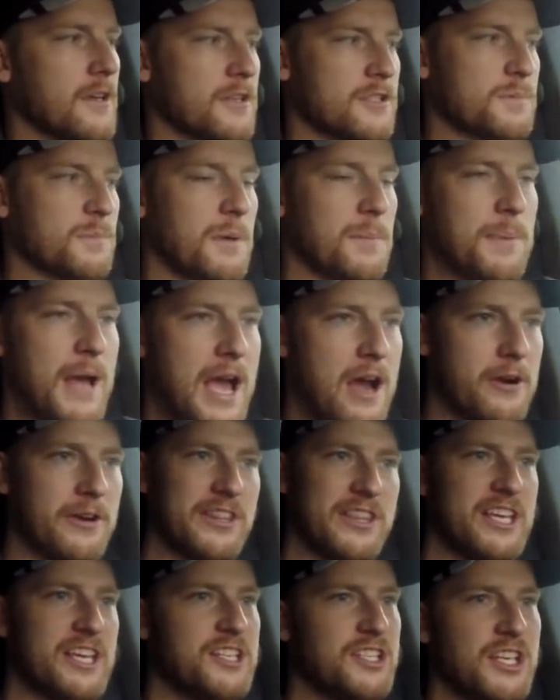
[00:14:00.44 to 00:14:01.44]
usable power.
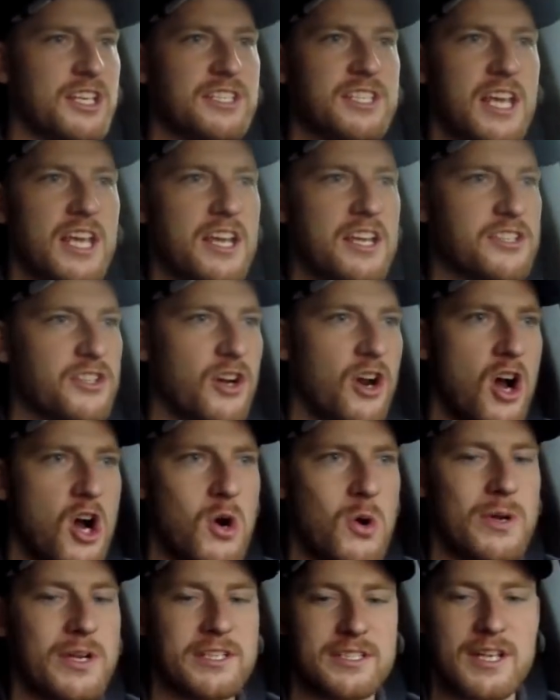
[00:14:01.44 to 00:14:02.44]
The EGTs are
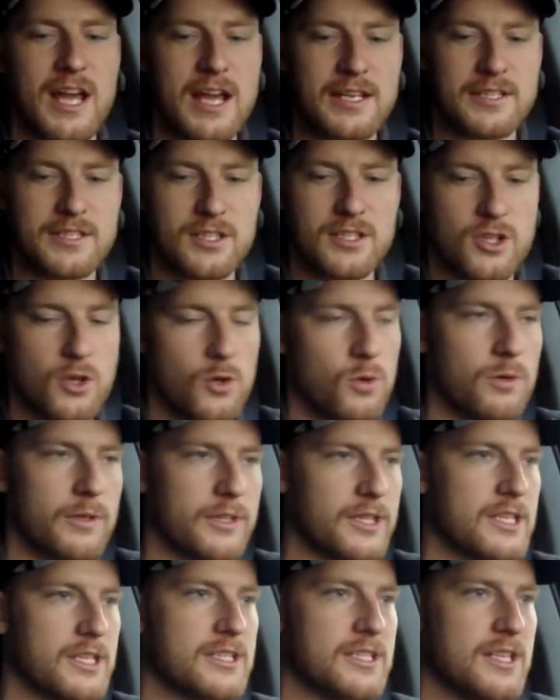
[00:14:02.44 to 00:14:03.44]
always nice and cool with
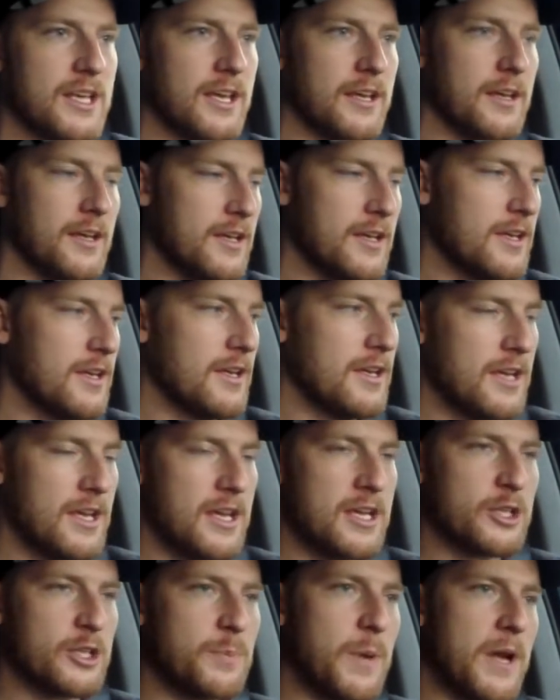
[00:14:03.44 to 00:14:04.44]
this thing.
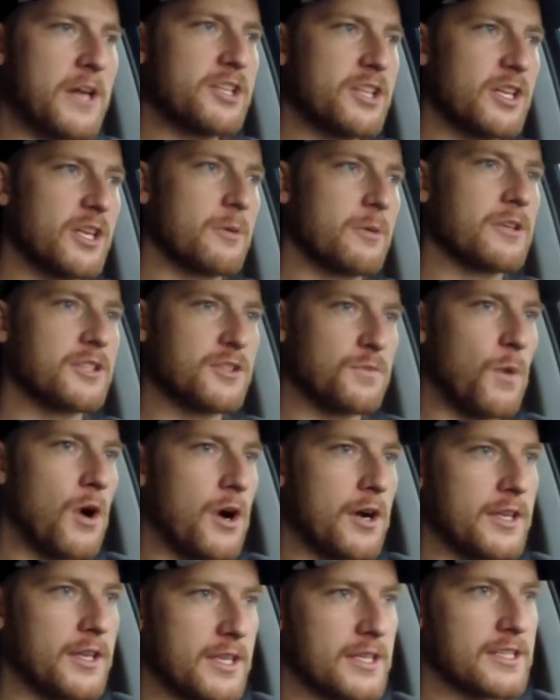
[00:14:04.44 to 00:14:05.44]
Especially with
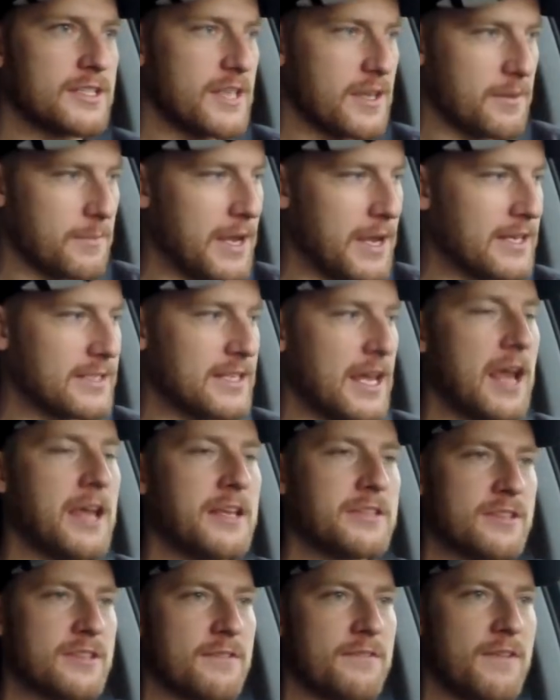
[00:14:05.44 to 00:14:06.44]
Smarty. This thing
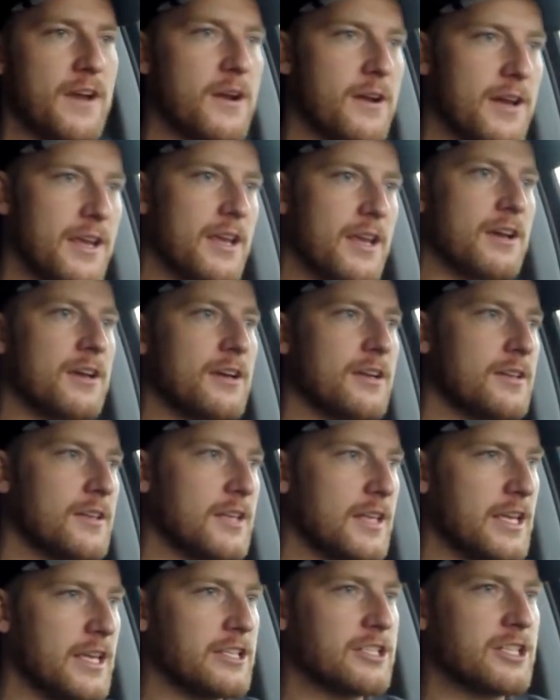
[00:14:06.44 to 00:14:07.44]
maintains a very good
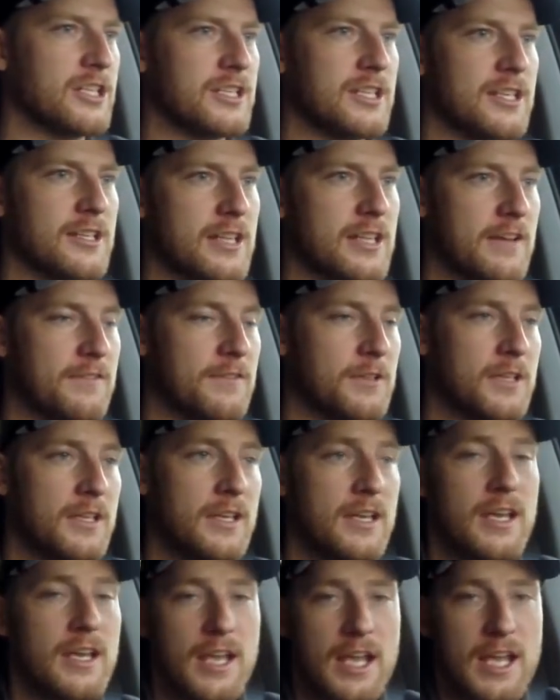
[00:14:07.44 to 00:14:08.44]
EGT level.
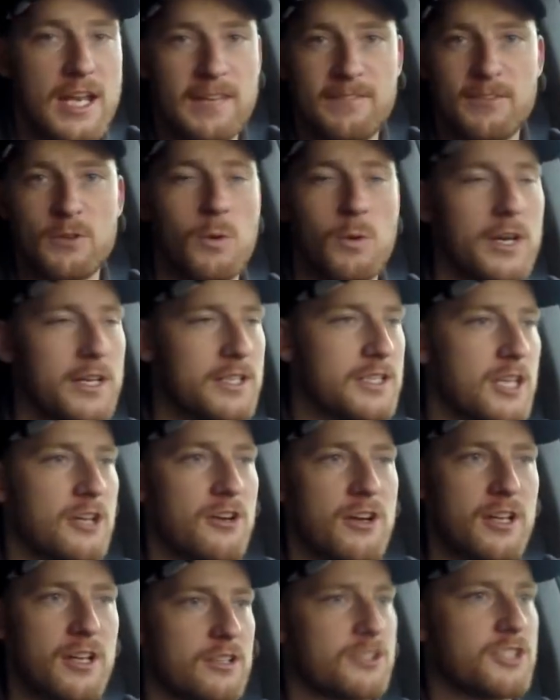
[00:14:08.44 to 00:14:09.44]
And if you want it
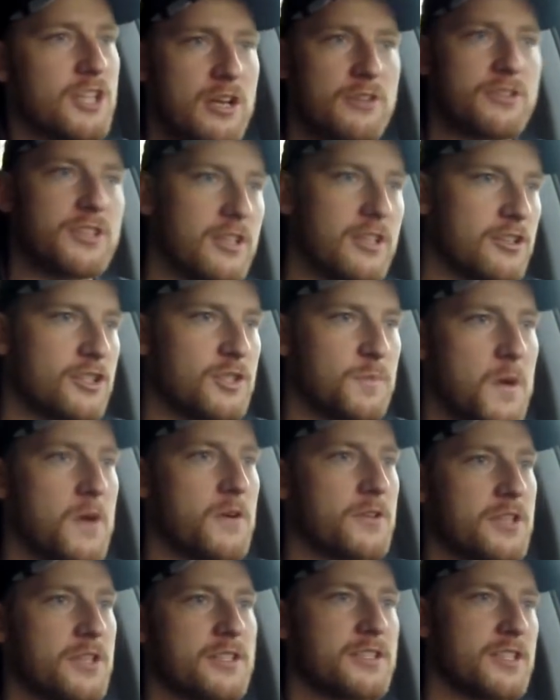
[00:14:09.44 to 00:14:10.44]
to, it'll chooch. It'll
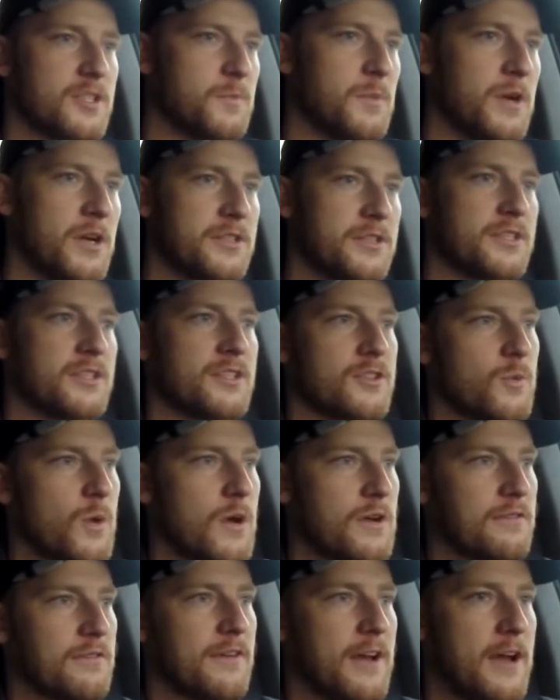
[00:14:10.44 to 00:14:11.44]
smoke just as much as a
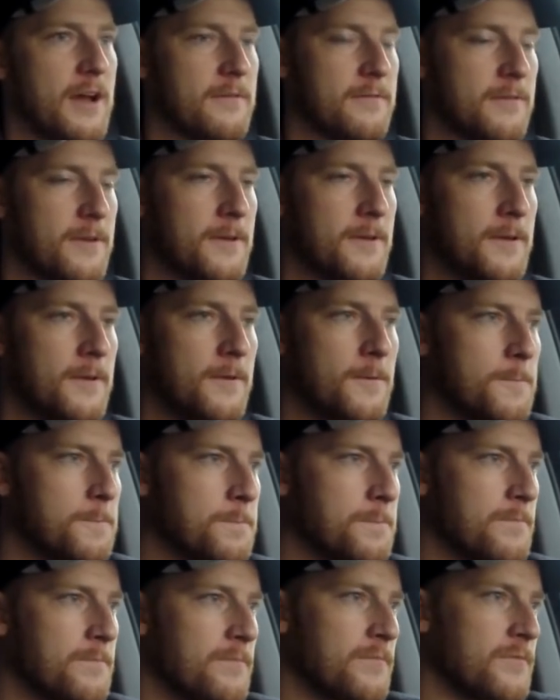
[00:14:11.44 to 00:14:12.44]
12 valve.
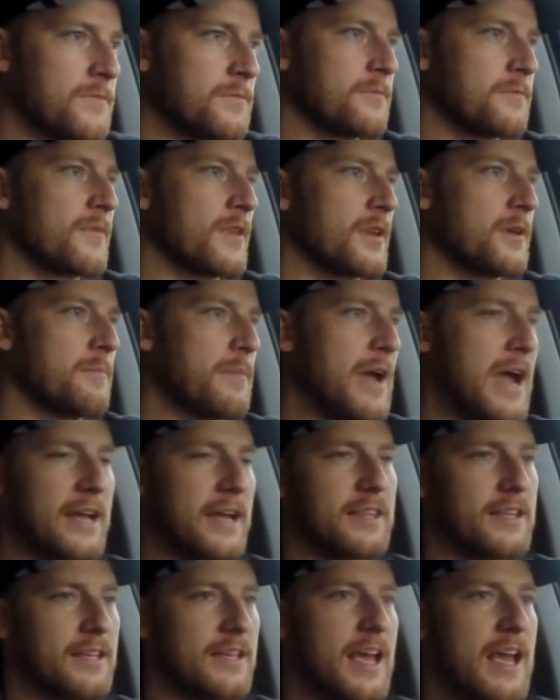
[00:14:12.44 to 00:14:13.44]
Back
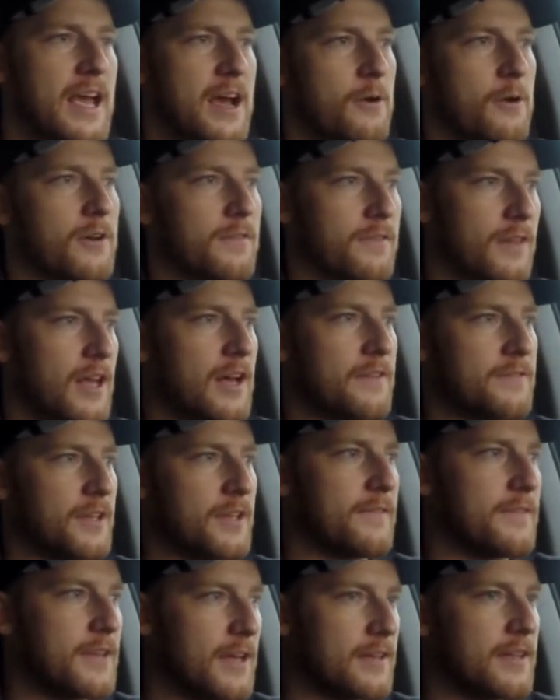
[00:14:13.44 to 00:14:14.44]
in the day, I would have loved to
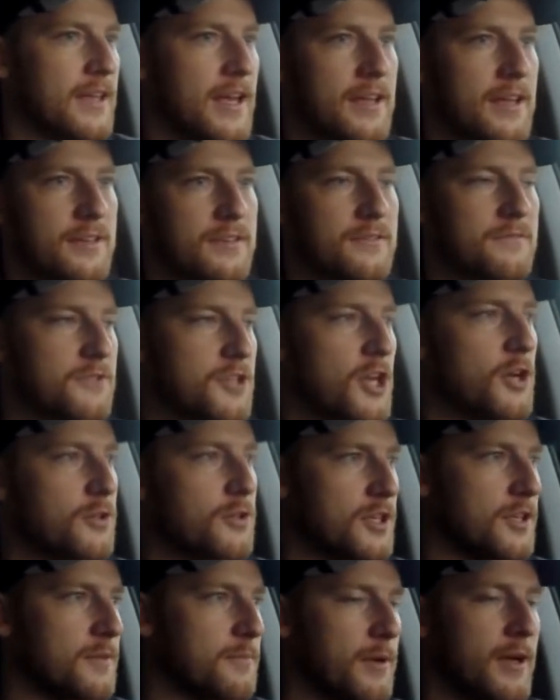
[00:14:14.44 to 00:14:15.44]
have done that
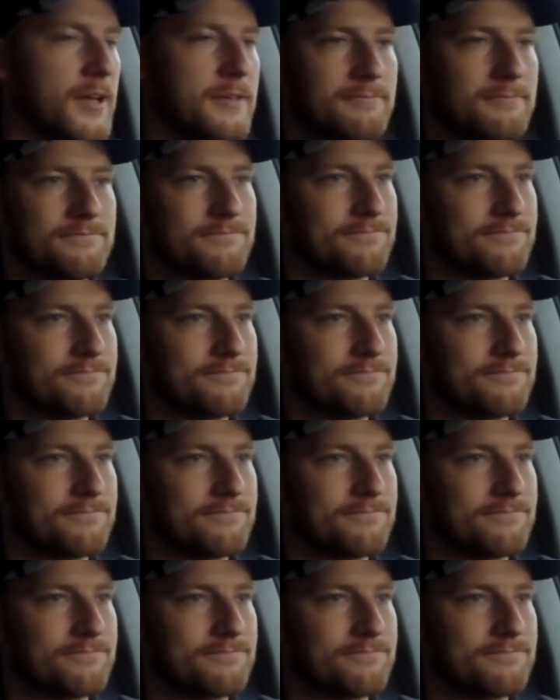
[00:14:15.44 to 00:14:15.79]
chooching, but